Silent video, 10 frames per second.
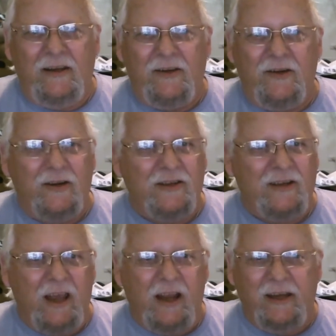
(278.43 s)
nice
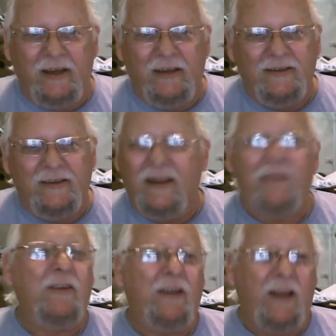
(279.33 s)
lady,
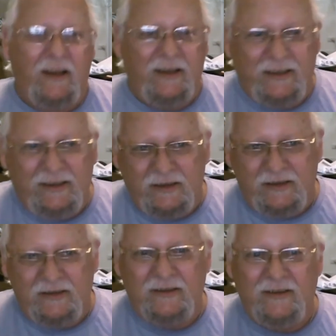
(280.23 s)
lovely lady.
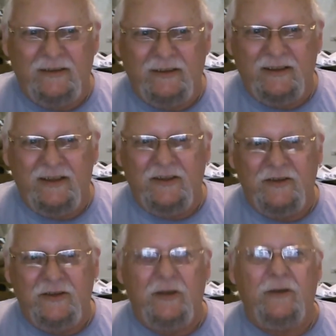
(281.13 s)

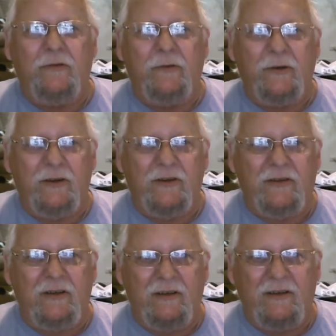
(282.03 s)
She did her first